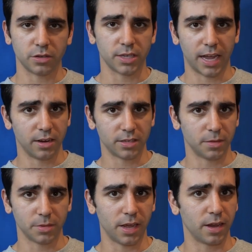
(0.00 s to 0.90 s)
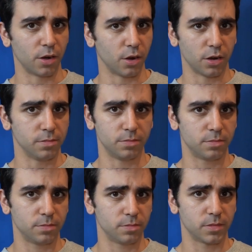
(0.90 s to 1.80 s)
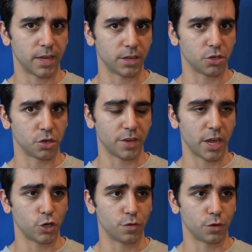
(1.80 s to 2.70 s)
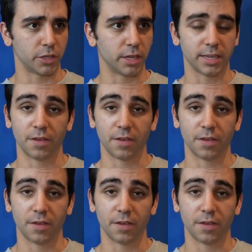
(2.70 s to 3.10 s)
sign something or get a certification for stunts.